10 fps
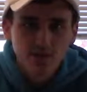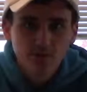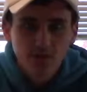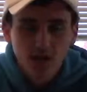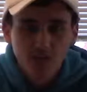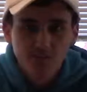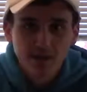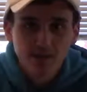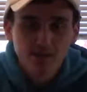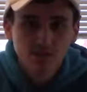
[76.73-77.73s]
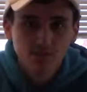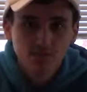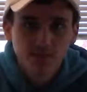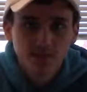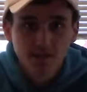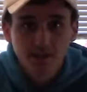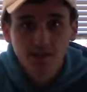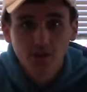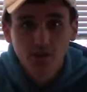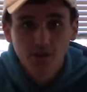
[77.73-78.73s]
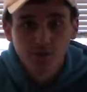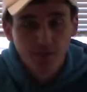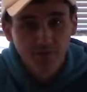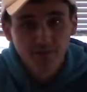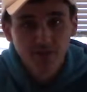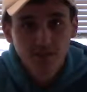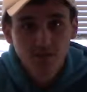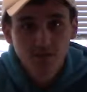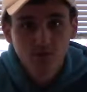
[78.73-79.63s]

who you want to cosplay as could be decided on your preferences.